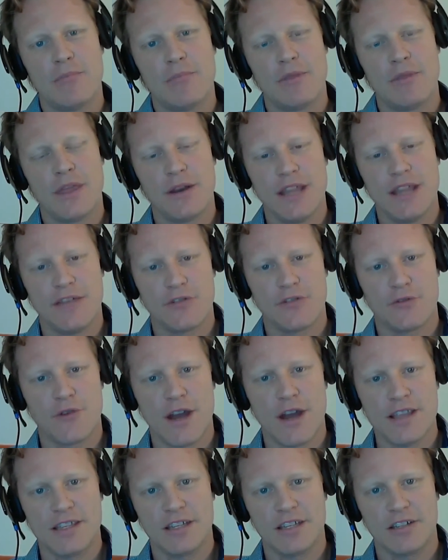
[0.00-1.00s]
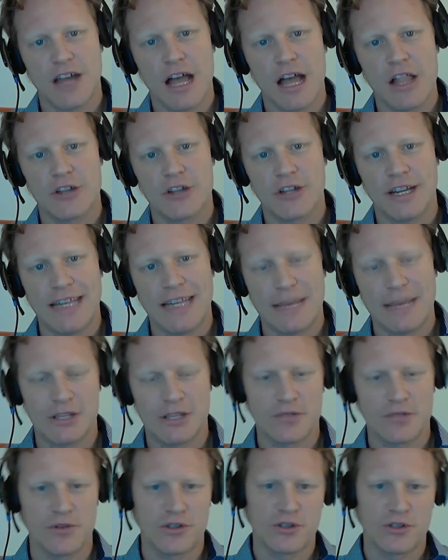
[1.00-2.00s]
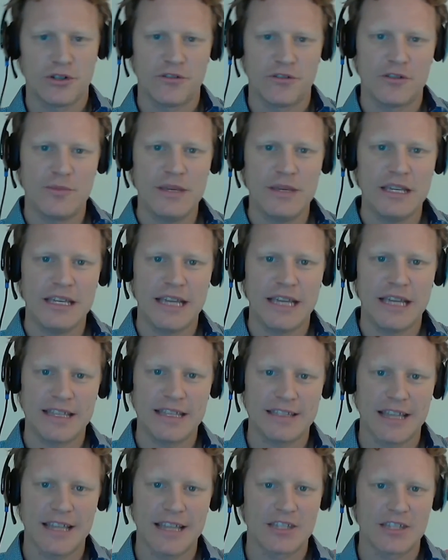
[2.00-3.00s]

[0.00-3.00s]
but then you have the rising dollar dynamics, which sort of speak against that.